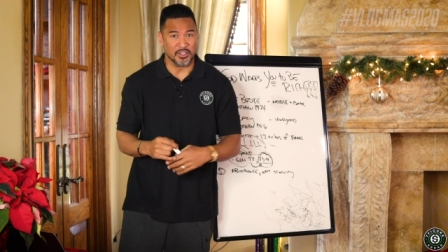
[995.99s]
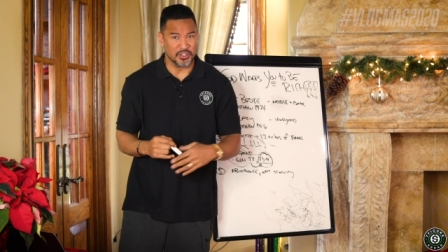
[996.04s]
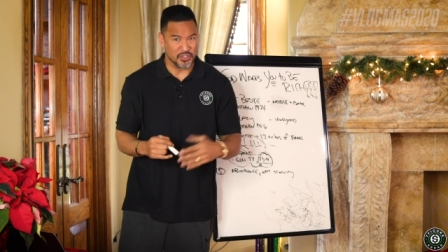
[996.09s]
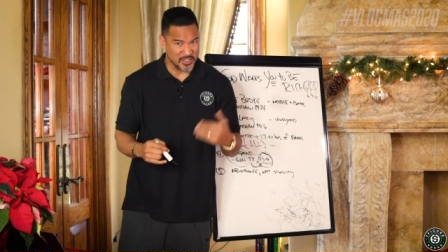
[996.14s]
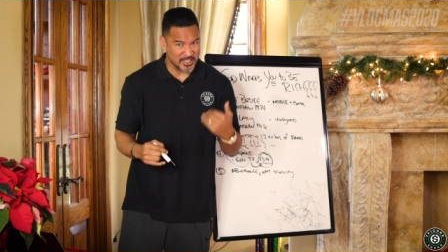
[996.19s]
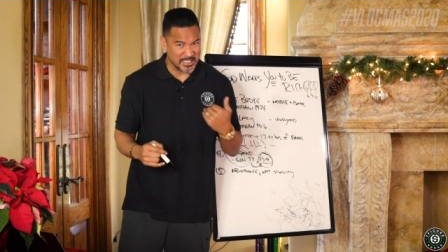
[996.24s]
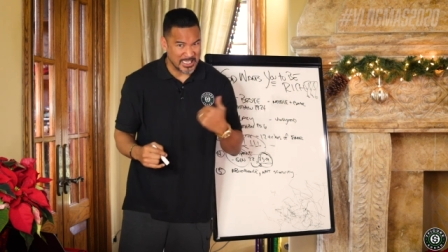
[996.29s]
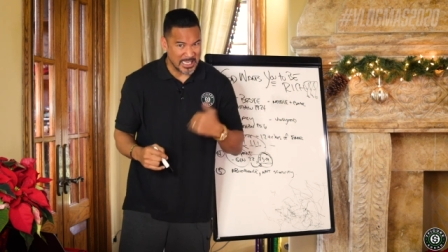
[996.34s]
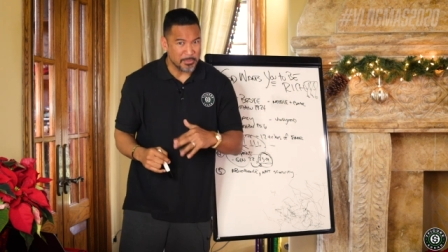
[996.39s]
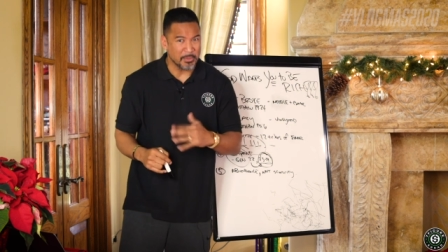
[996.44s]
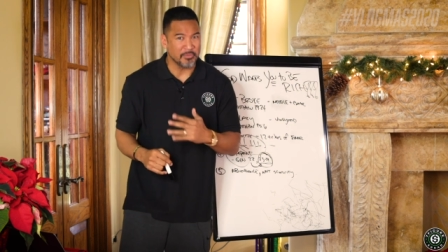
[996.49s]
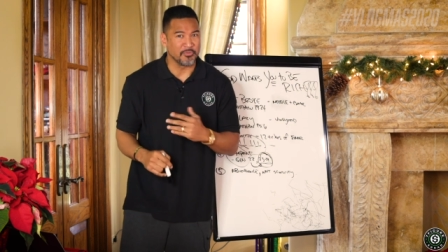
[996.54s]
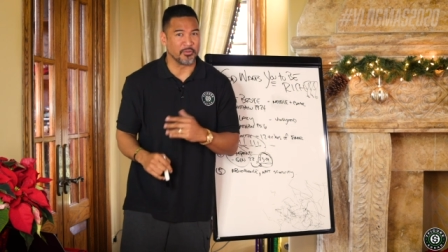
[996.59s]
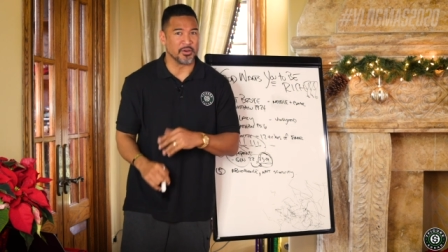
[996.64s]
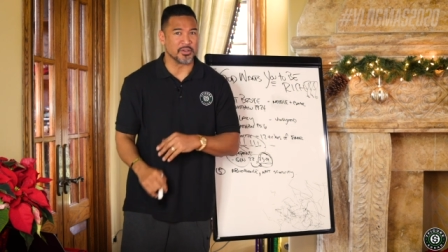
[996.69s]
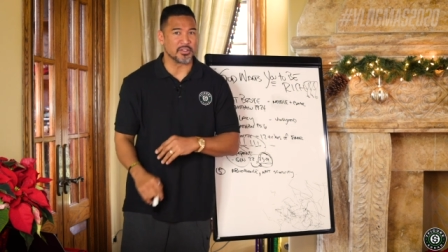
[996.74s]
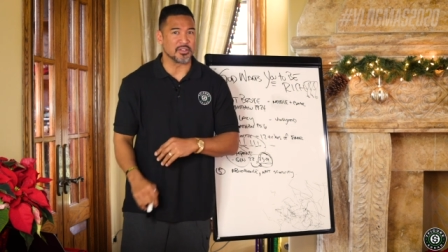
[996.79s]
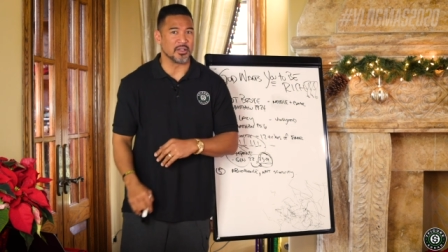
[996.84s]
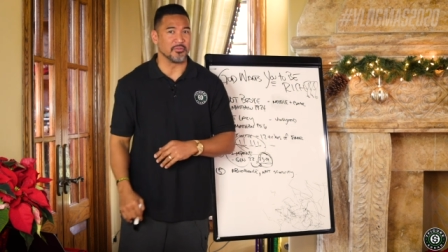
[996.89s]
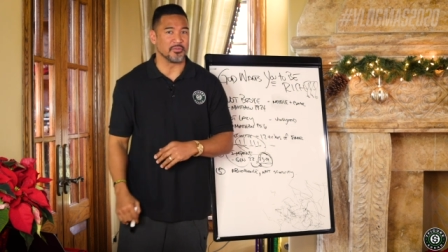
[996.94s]
Did you just keep
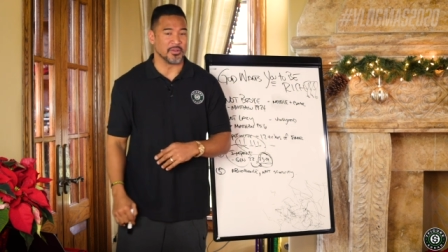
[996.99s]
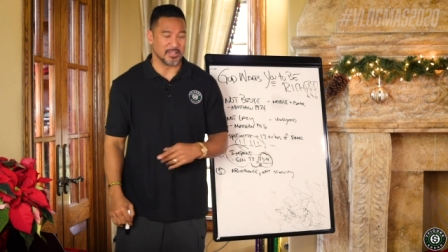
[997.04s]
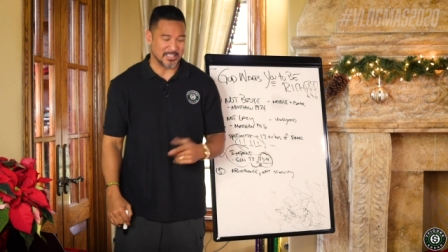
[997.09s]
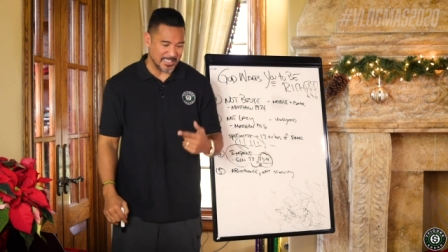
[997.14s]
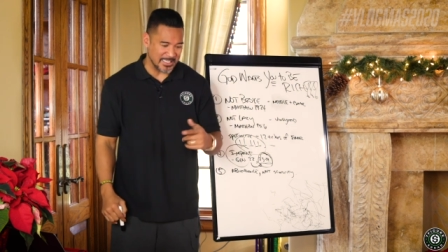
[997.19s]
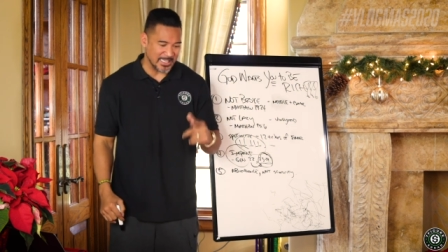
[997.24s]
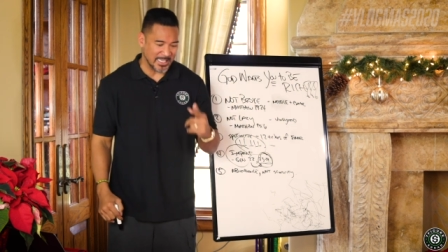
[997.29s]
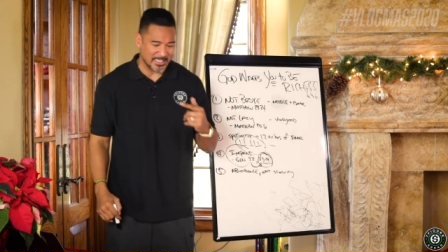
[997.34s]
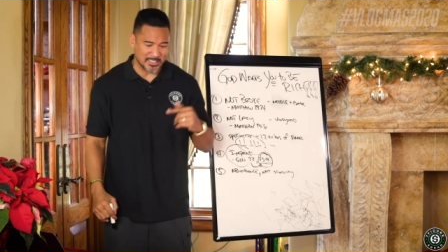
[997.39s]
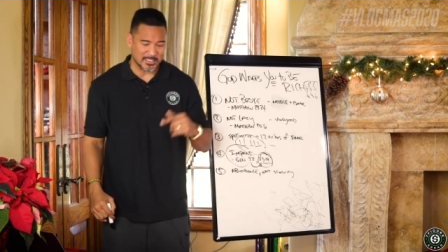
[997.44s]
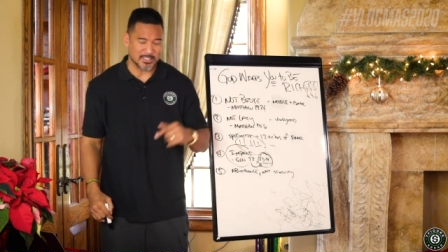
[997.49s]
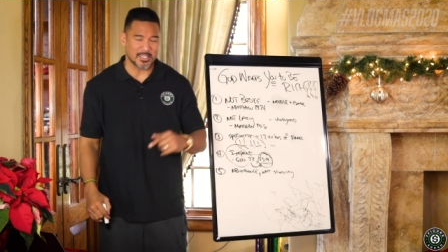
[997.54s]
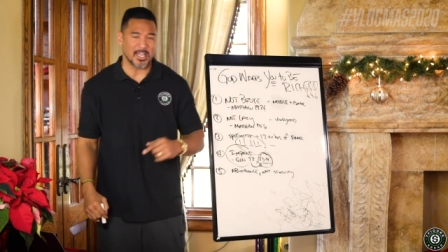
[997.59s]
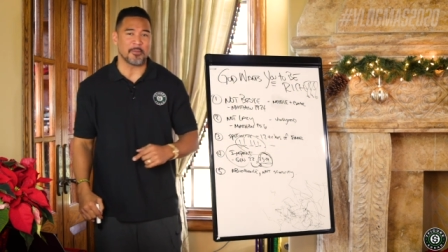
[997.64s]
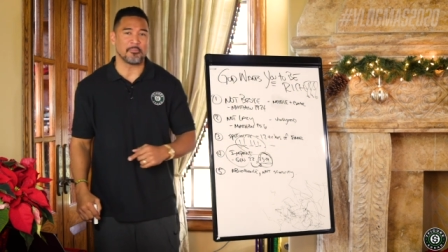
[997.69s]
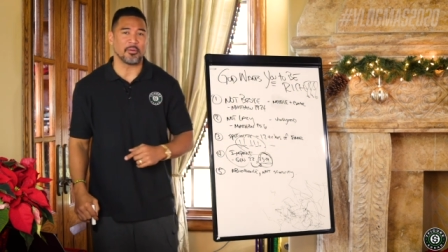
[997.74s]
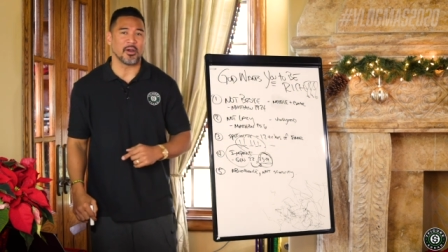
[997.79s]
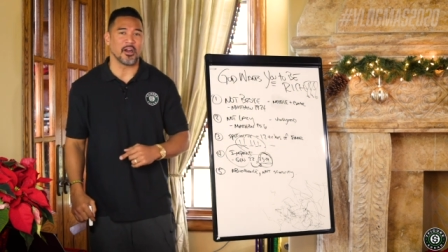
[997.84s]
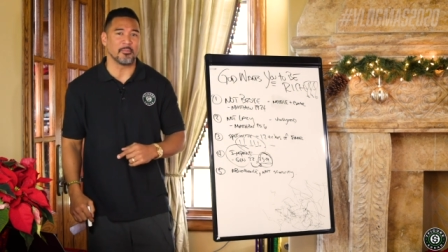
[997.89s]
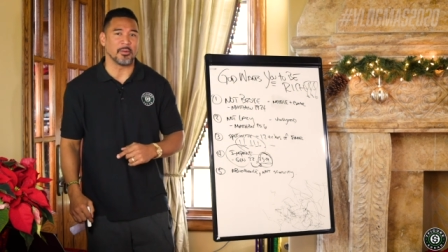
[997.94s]
it for yourself? And see, that's the
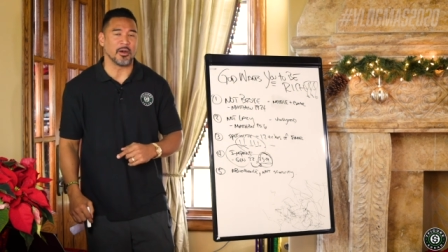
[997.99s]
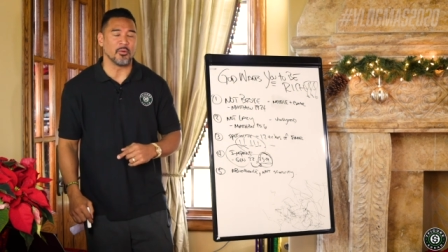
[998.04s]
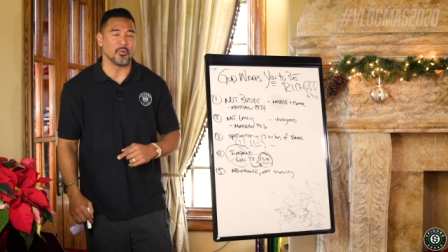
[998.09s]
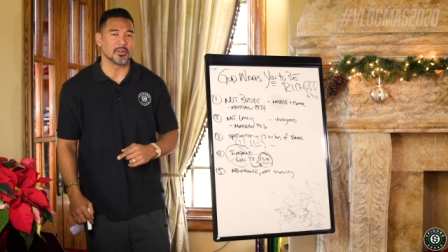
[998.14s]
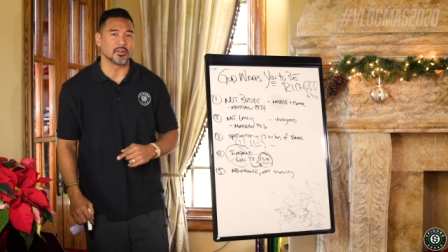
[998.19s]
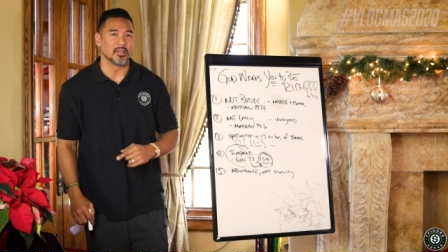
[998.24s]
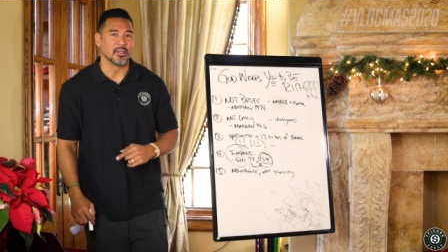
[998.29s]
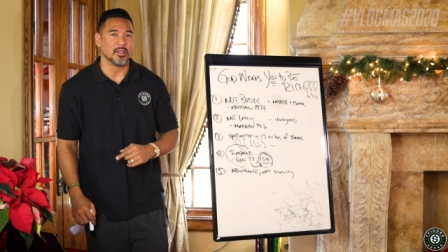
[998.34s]
sad part about